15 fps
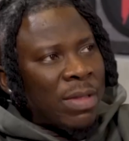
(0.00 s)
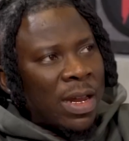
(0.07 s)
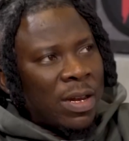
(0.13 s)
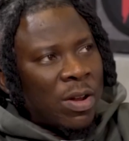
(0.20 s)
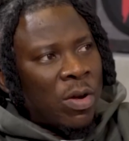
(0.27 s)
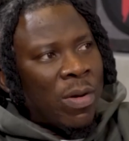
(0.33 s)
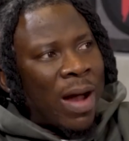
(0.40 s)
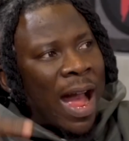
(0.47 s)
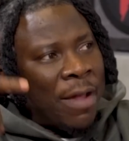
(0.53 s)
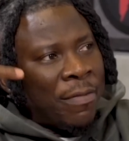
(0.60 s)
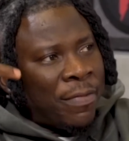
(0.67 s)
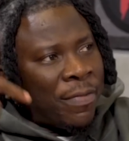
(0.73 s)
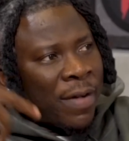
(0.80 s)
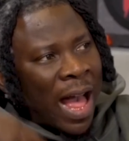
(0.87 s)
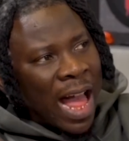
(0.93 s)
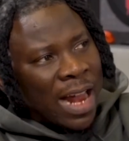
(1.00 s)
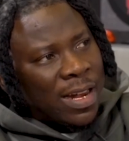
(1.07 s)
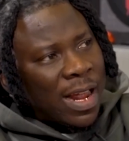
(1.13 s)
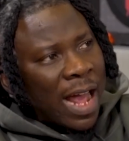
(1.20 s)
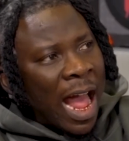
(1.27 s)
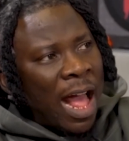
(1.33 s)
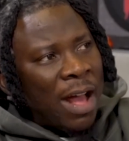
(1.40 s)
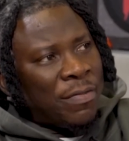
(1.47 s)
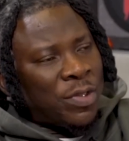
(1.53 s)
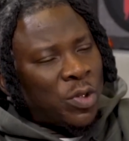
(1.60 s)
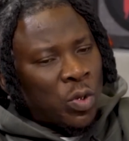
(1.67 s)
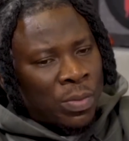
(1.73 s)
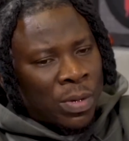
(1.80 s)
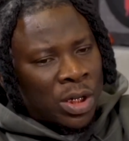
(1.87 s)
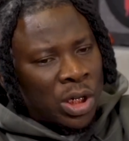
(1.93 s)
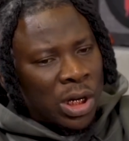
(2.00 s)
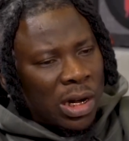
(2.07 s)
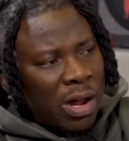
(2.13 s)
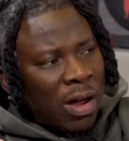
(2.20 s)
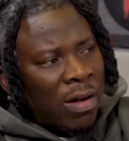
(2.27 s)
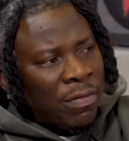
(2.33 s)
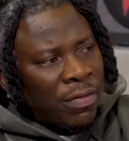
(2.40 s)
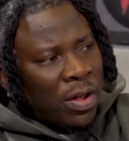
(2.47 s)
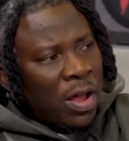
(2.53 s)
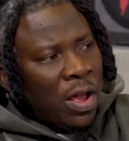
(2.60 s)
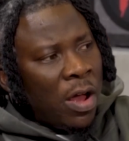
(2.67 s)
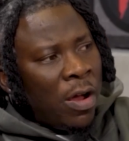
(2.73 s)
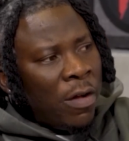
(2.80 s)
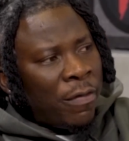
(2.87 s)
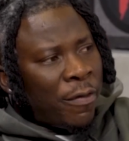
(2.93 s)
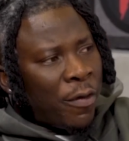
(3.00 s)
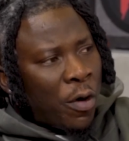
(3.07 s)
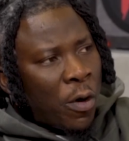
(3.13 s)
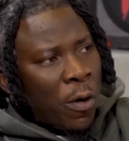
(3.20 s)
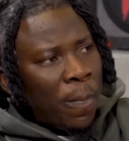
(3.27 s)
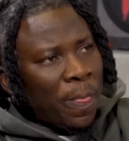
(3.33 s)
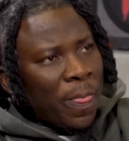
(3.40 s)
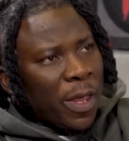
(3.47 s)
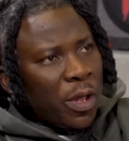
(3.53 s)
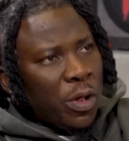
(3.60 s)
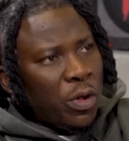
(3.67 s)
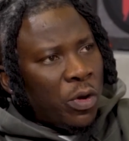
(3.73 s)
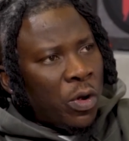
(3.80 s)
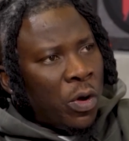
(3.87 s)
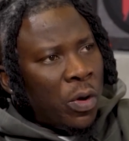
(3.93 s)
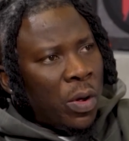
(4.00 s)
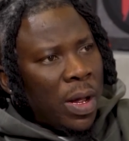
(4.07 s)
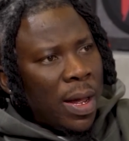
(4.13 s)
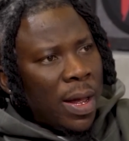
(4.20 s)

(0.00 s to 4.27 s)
that no, I've had, I have so much love for you know,